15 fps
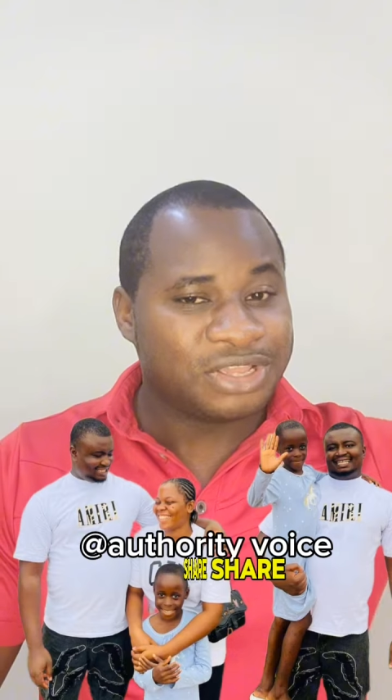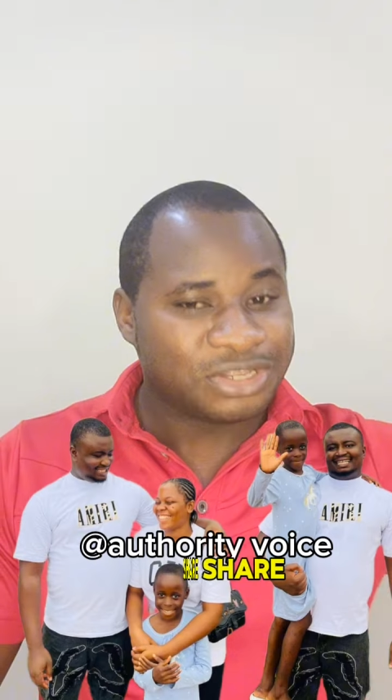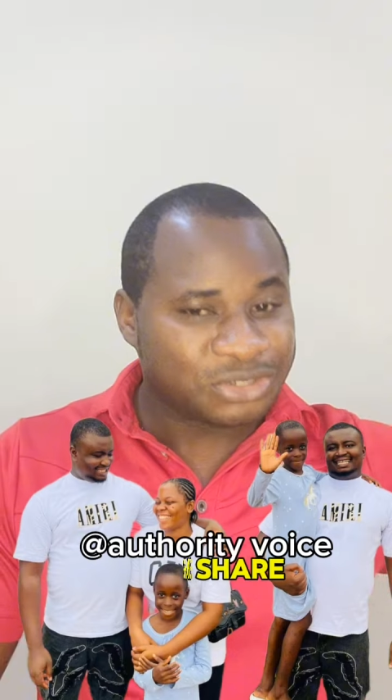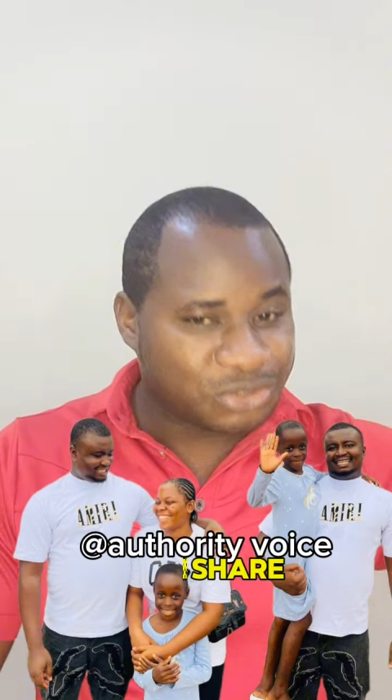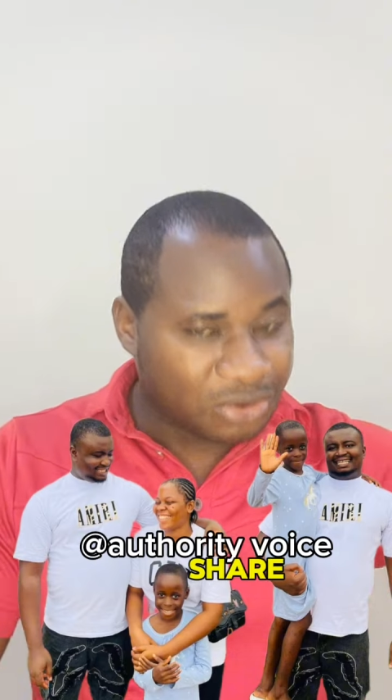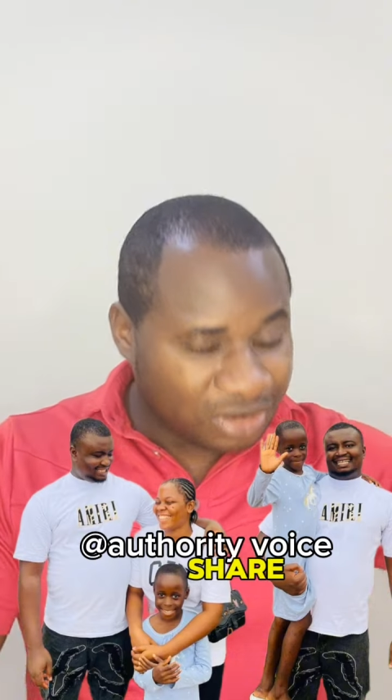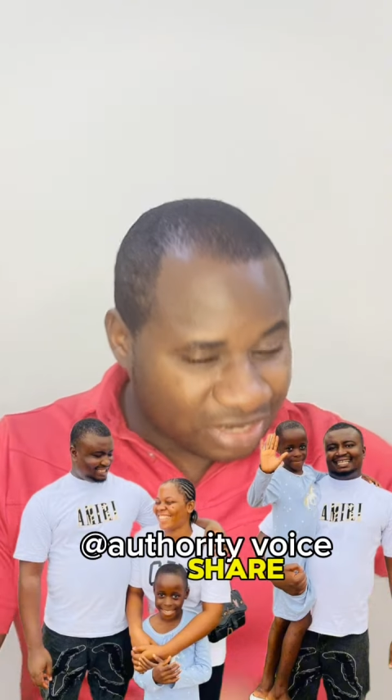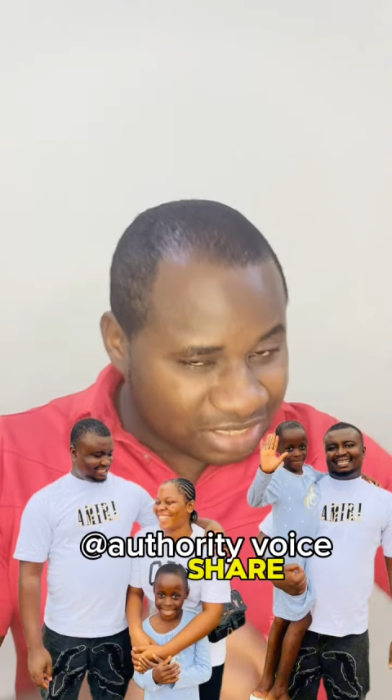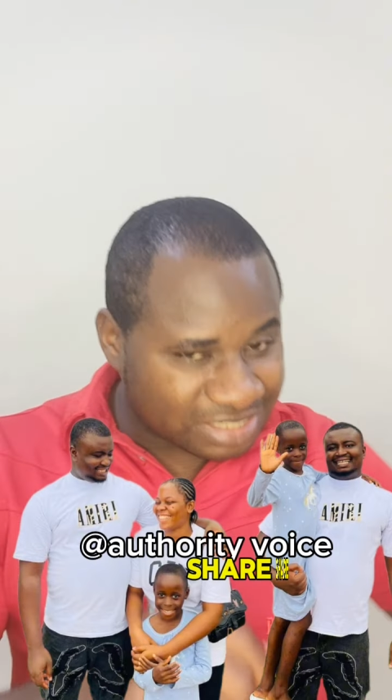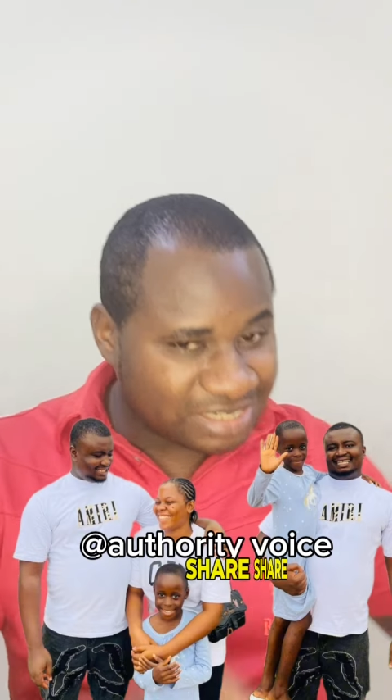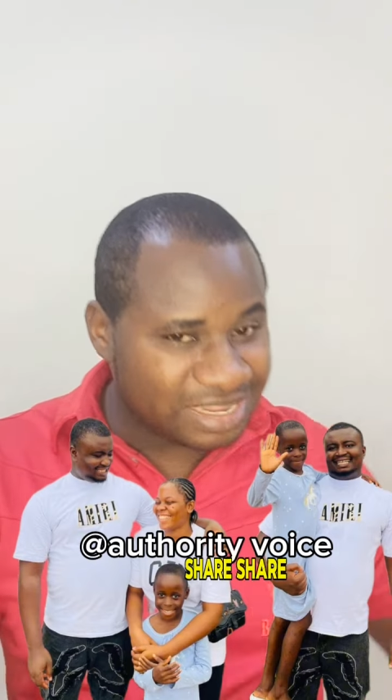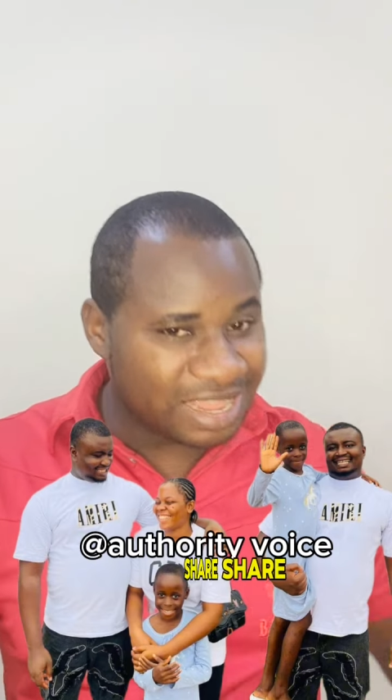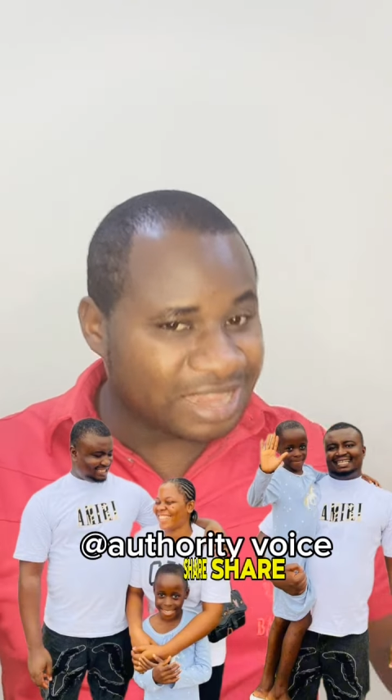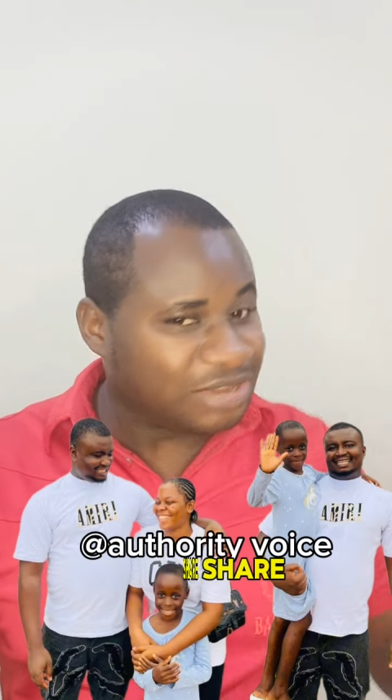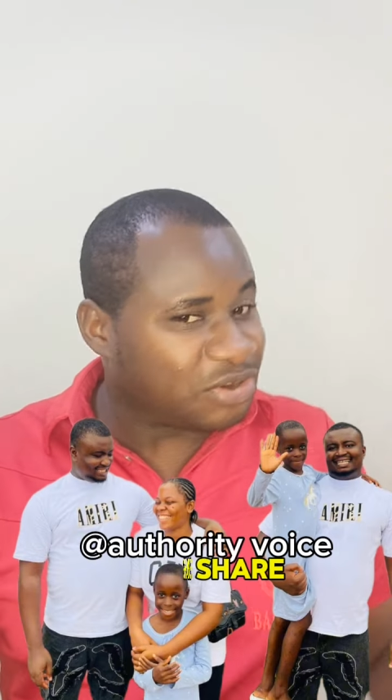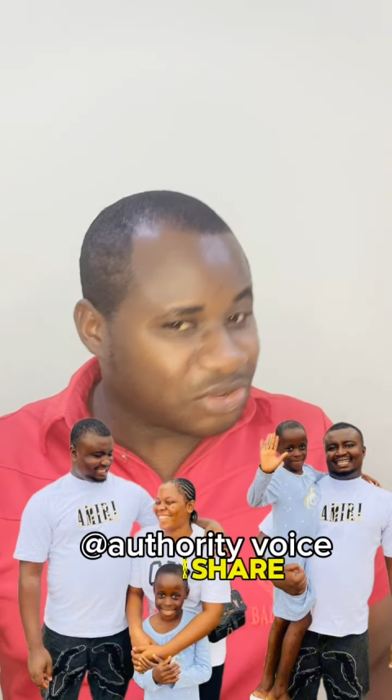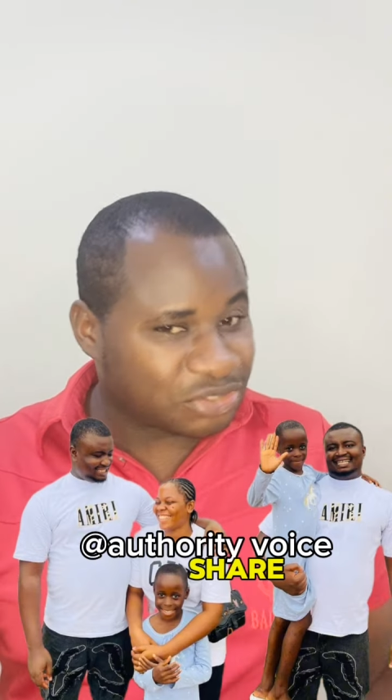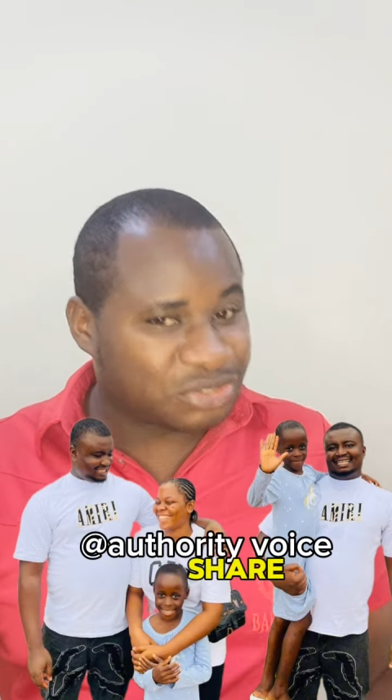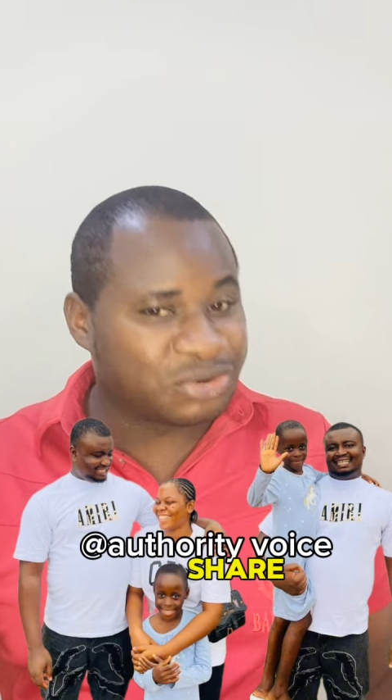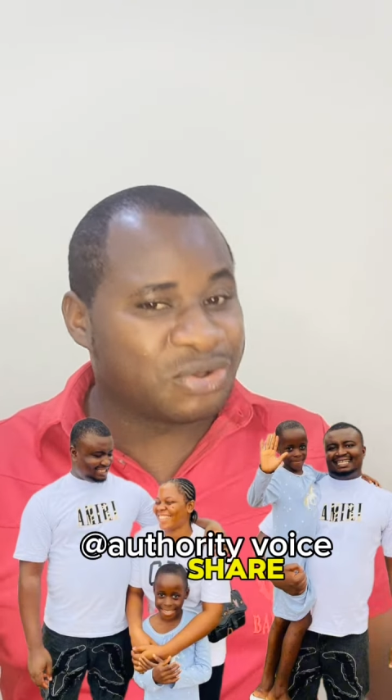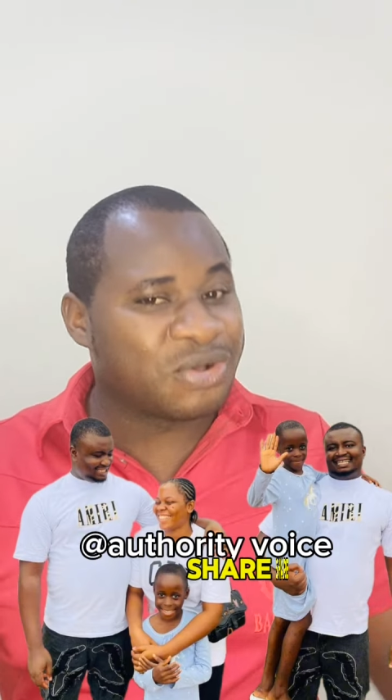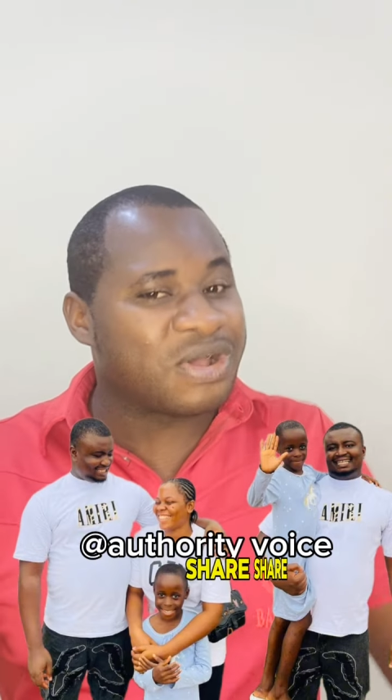So this year, you
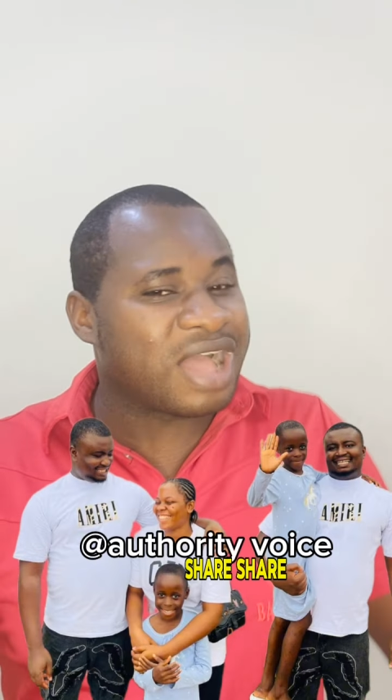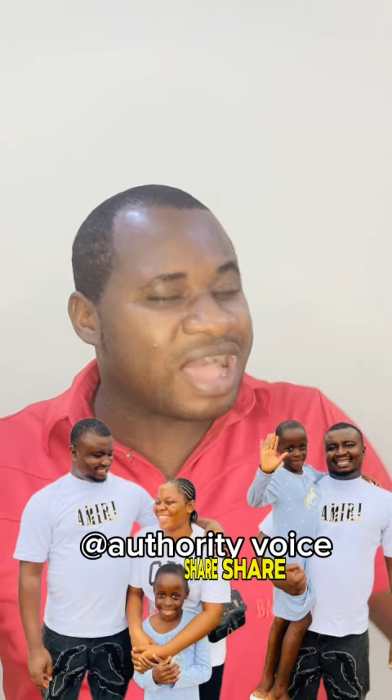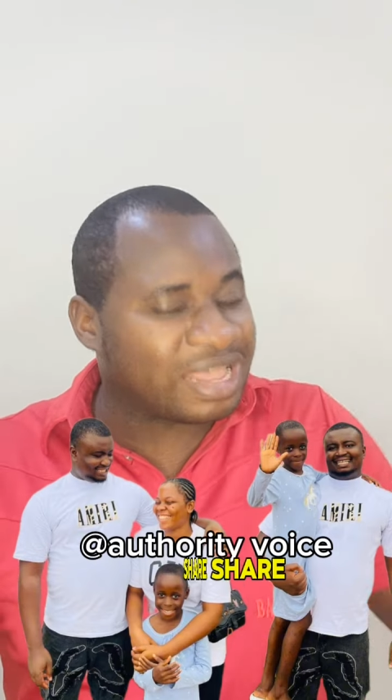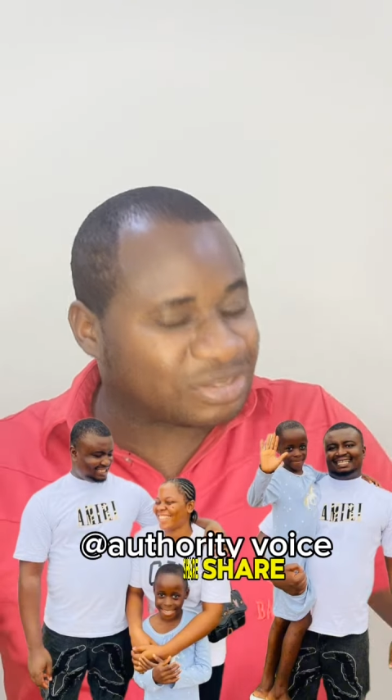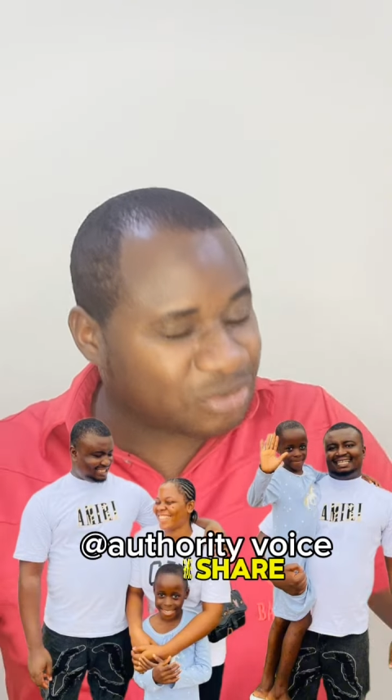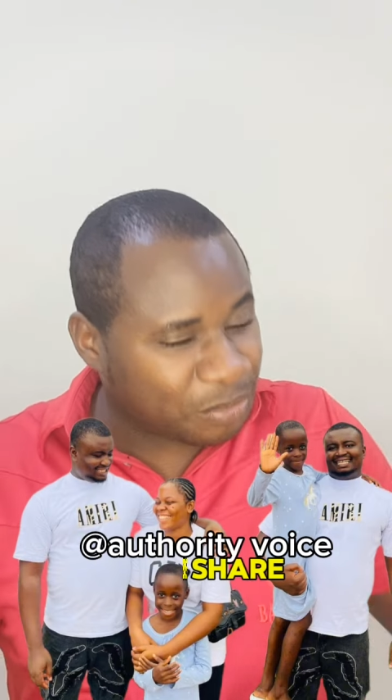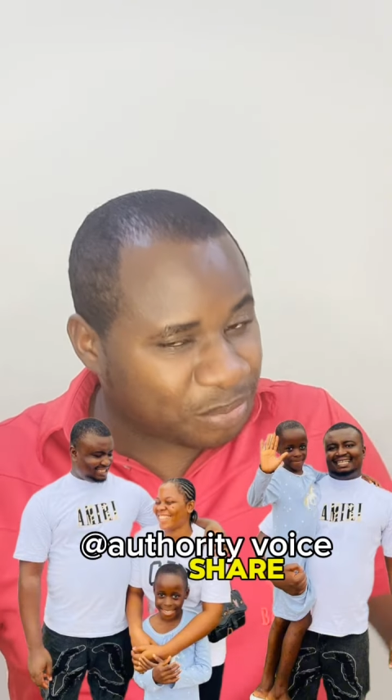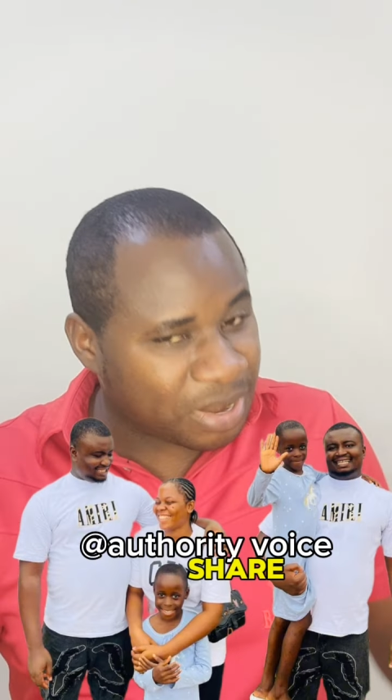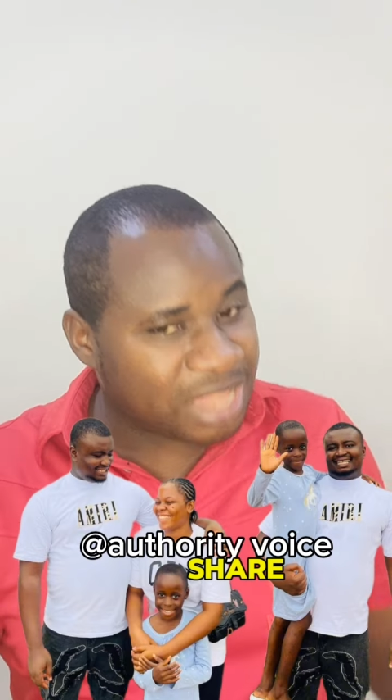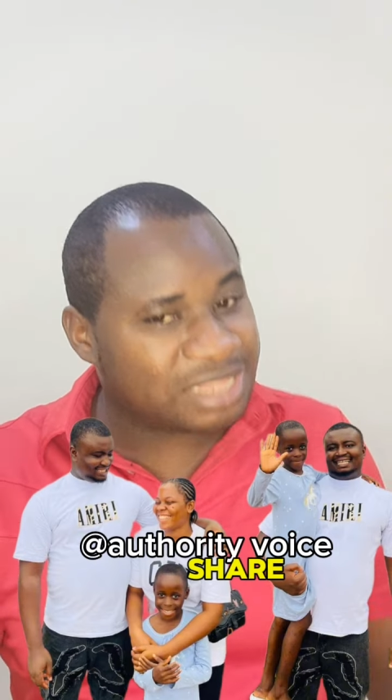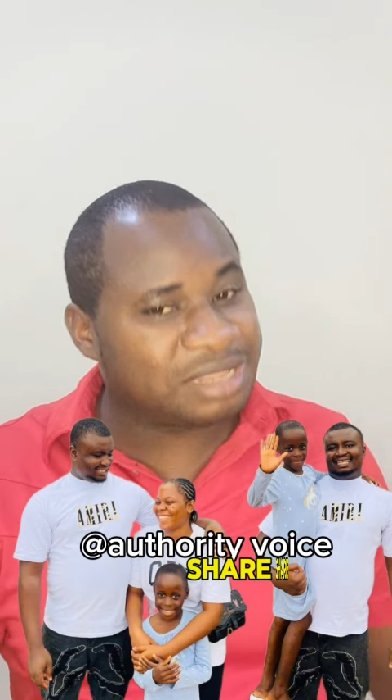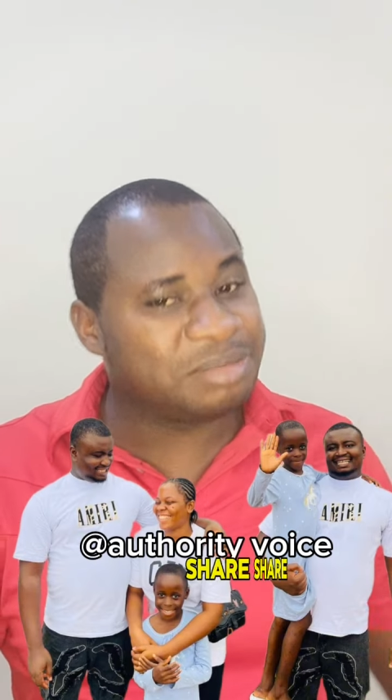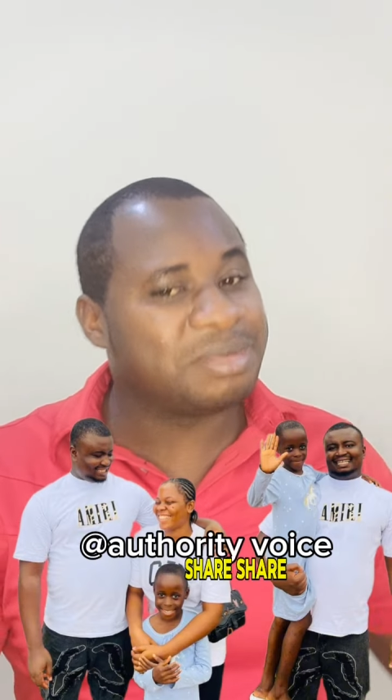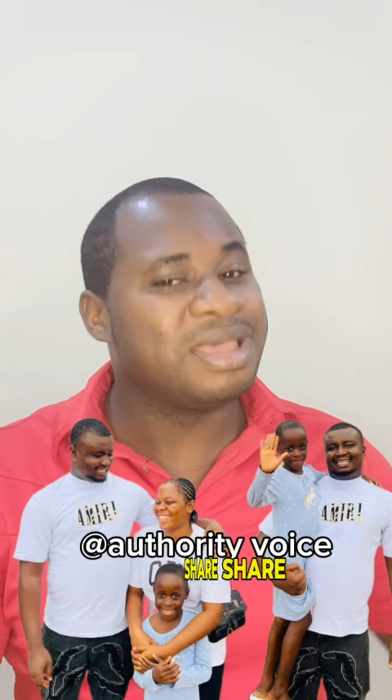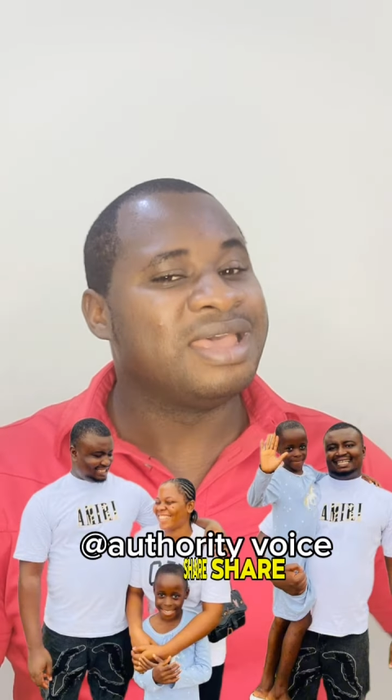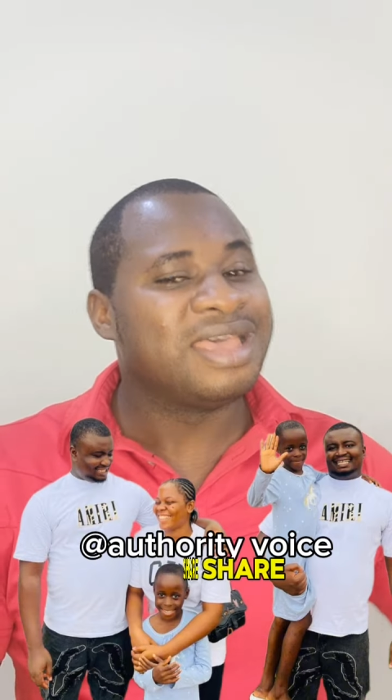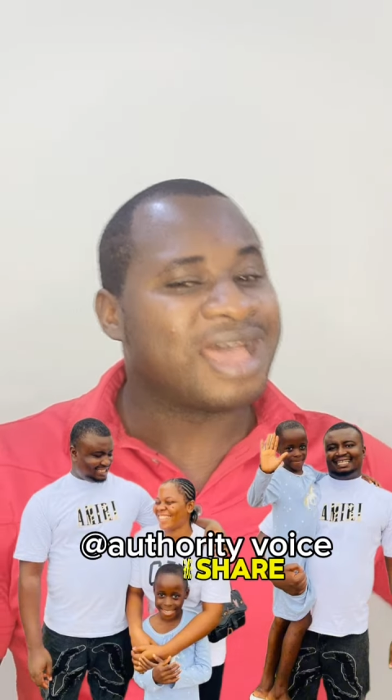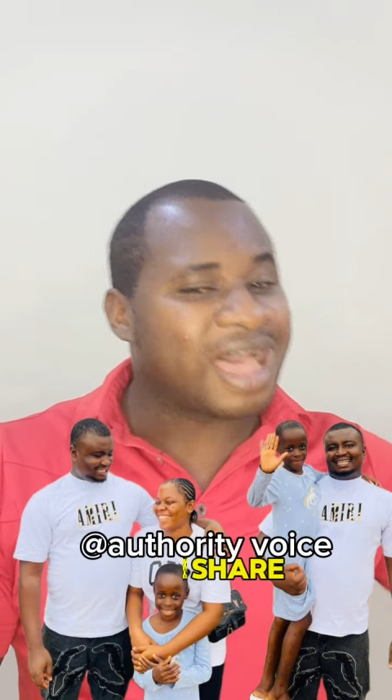don't know, I surprised him.